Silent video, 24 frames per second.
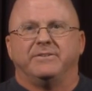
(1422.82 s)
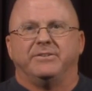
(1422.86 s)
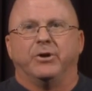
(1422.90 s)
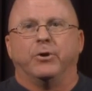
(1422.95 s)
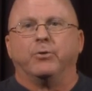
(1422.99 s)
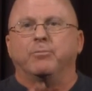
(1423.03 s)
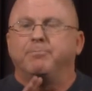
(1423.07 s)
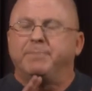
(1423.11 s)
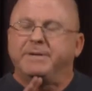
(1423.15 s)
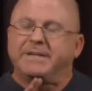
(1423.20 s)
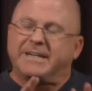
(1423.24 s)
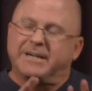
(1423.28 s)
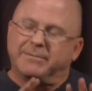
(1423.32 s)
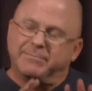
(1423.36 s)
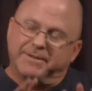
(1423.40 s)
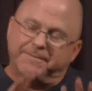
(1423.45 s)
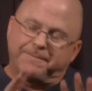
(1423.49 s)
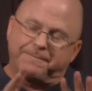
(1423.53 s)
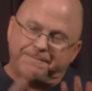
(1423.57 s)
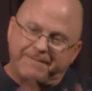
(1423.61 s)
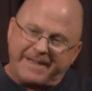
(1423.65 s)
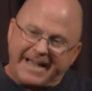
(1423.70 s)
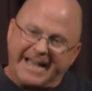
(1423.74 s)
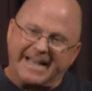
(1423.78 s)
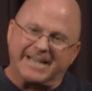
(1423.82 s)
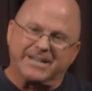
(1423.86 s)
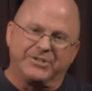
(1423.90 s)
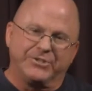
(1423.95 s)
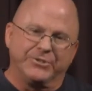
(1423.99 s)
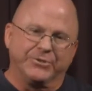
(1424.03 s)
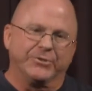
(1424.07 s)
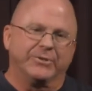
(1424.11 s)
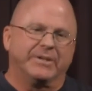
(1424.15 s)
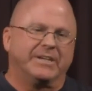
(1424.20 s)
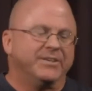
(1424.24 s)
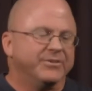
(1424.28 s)
don't become a
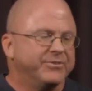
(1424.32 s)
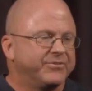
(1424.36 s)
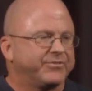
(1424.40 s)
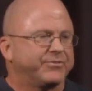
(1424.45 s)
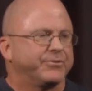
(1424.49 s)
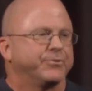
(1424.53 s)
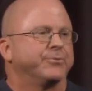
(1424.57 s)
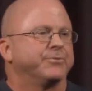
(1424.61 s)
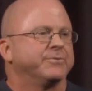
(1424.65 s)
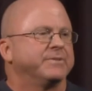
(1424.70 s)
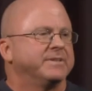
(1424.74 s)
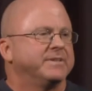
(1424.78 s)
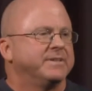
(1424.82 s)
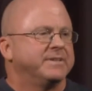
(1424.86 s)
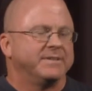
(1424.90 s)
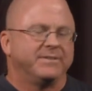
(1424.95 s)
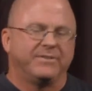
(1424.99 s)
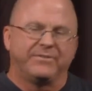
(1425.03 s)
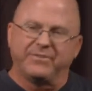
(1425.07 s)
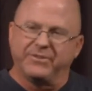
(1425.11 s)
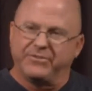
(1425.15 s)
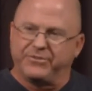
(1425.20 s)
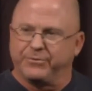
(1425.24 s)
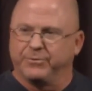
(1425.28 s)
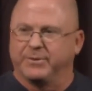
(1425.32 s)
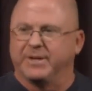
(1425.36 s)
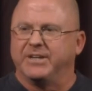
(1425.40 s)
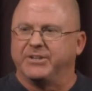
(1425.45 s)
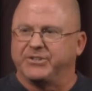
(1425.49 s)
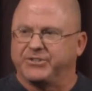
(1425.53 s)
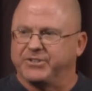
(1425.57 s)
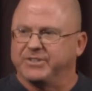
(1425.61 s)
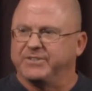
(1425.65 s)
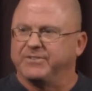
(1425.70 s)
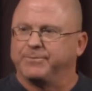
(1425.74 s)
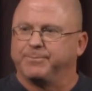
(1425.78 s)
factor in certain
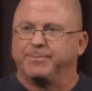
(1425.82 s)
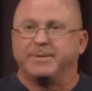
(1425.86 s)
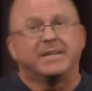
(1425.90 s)
situations,